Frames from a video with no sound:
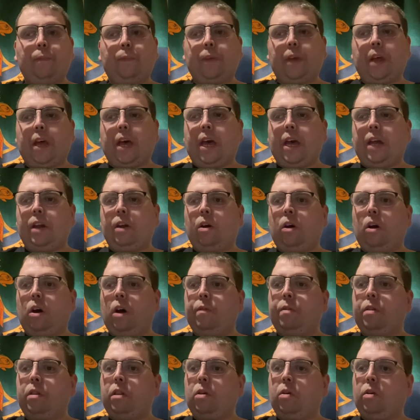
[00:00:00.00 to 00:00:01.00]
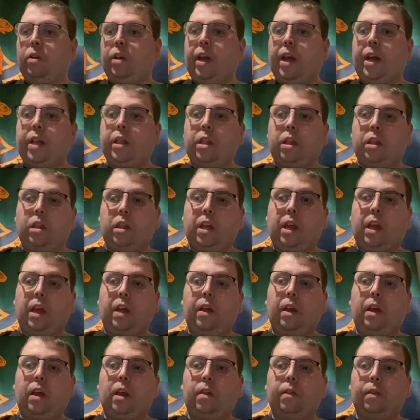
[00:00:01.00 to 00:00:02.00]
And I've still yet to
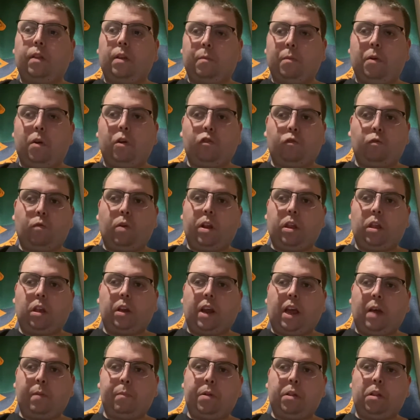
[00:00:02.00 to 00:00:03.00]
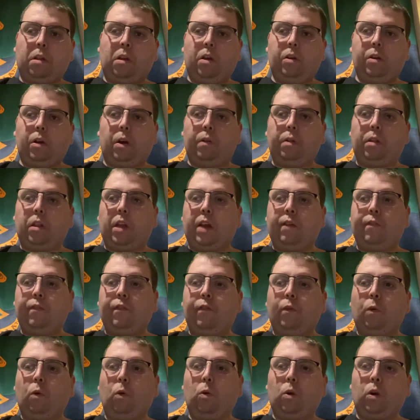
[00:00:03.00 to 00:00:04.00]
see the most recent episode. I've seen
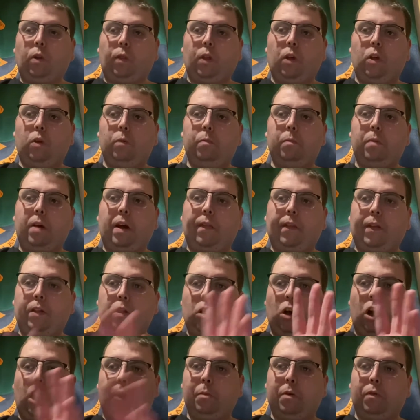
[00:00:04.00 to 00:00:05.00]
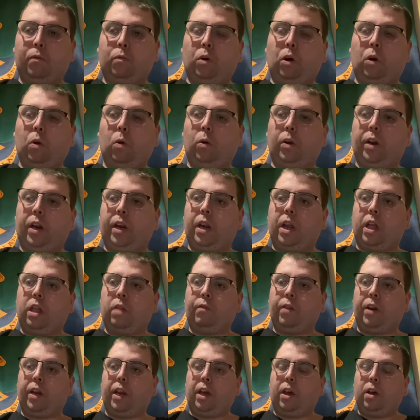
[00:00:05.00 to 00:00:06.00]
four of them at the time of recording this
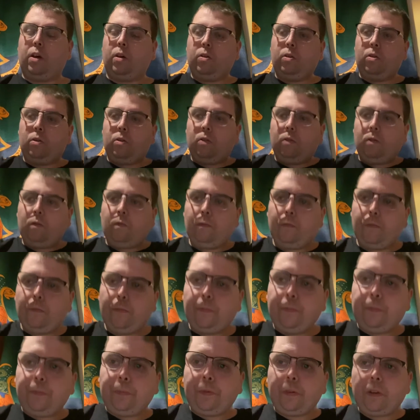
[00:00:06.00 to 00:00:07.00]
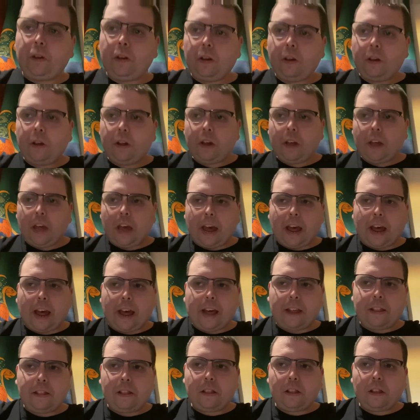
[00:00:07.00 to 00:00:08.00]
video.
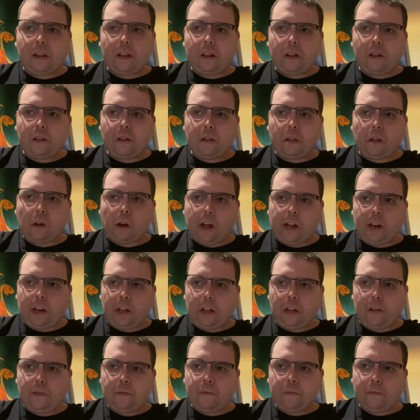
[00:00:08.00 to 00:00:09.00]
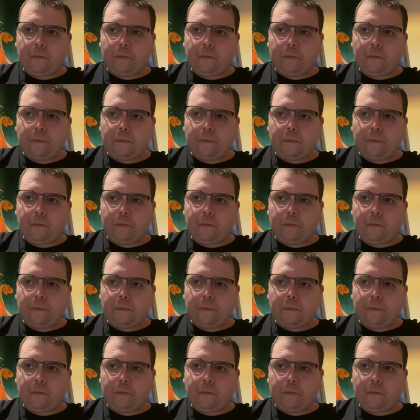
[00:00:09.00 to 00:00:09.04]
And, Tyler,